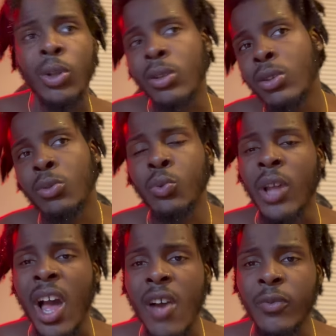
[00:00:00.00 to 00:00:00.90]
you know, through the
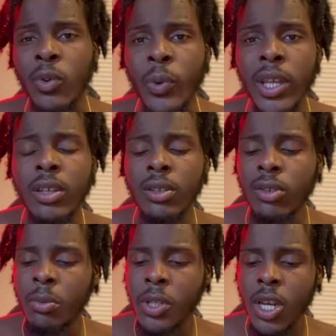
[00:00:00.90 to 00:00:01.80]
half of the week, you know
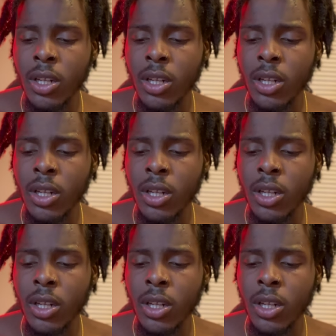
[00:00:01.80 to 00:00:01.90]
what I'm saying?